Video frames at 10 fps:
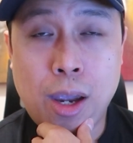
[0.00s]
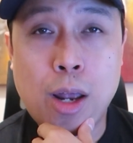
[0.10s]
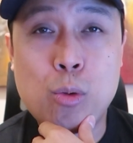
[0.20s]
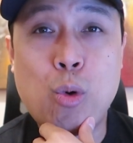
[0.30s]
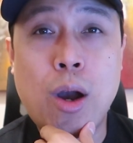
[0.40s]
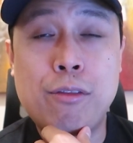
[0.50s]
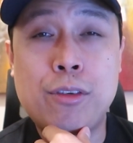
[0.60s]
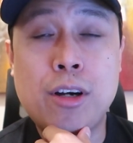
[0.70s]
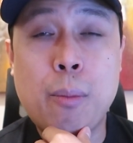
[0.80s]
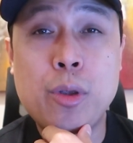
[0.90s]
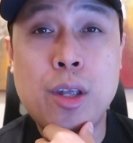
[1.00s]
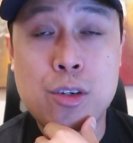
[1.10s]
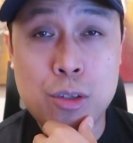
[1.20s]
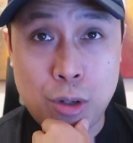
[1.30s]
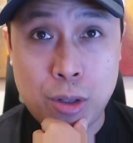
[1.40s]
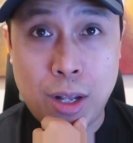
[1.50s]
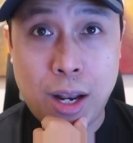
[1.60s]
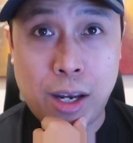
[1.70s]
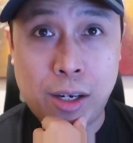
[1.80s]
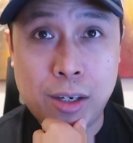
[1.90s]
and who have their reputations on the
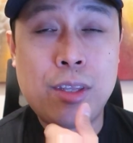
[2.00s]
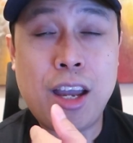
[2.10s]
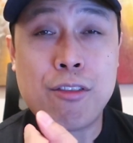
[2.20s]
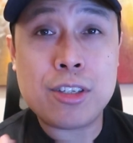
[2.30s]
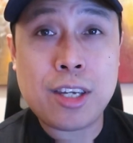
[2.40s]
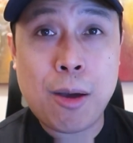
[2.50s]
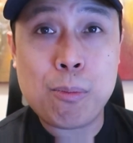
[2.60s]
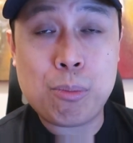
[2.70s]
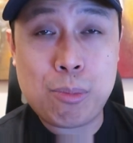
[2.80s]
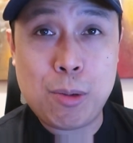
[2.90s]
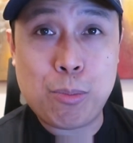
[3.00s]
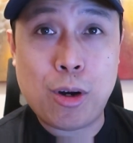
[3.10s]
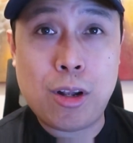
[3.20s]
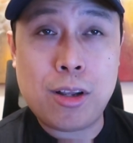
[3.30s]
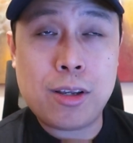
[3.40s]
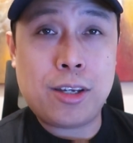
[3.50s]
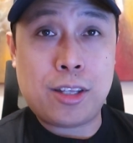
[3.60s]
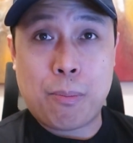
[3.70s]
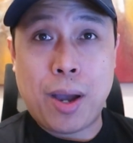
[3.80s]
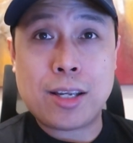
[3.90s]
line, they have scammed people
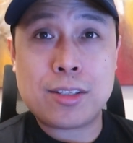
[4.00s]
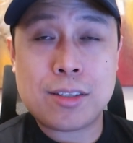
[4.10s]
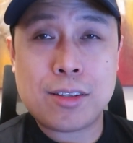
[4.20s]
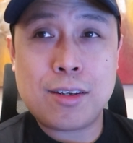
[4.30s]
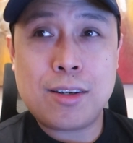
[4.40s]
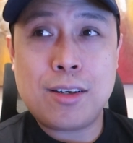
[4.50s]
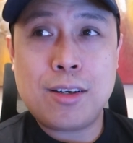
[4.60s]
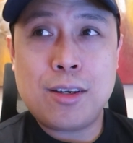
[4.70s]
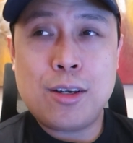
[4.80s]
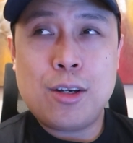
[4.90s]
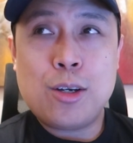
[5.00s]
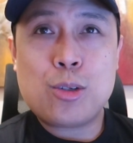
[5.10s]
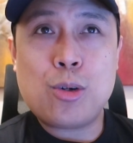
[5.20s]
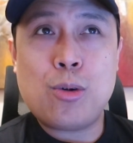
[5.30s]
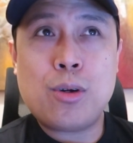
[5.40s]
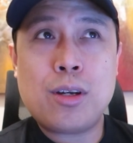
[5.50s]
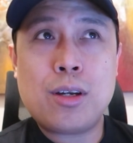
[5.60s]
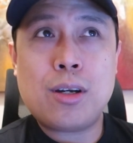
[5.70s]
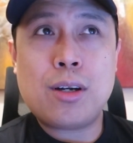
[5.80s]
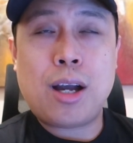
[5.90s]
in the past. So
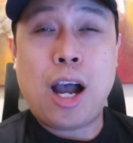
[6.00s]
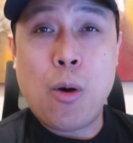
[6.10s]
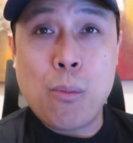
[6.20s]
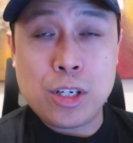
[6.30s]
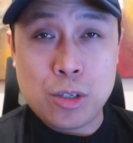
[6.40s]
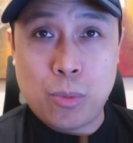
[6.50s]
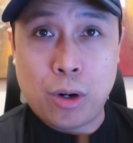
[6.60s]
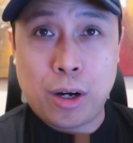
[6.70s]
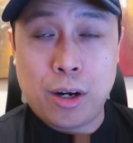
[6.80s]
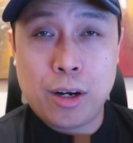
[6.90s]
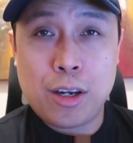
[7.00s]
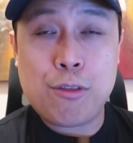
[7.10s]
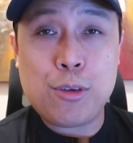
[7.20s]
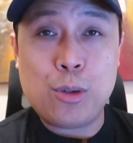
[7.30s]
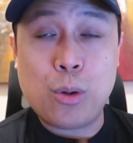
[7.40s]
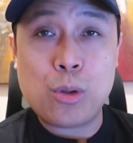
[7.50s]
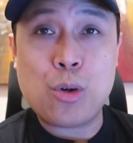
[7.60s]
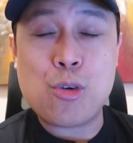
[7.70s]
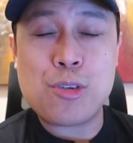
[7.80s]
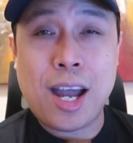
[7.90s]
how much more if you don't
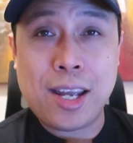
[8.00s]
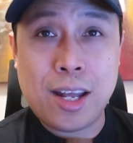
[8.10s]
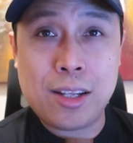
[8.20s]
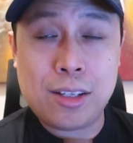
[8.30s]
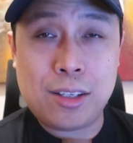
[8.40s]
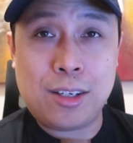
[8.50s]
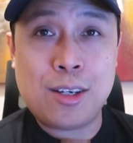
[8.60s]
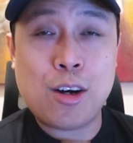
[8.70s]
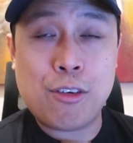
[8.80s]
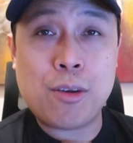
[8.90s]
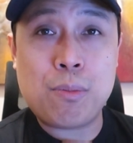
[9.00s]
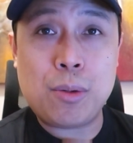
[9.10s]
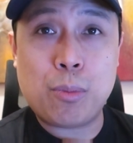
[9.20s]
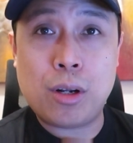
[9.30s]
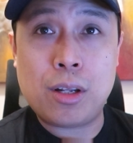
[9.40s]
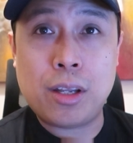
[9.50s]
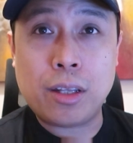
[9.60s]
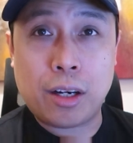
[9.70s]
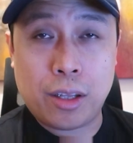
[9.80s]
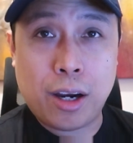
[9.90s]
know the identity of the people that are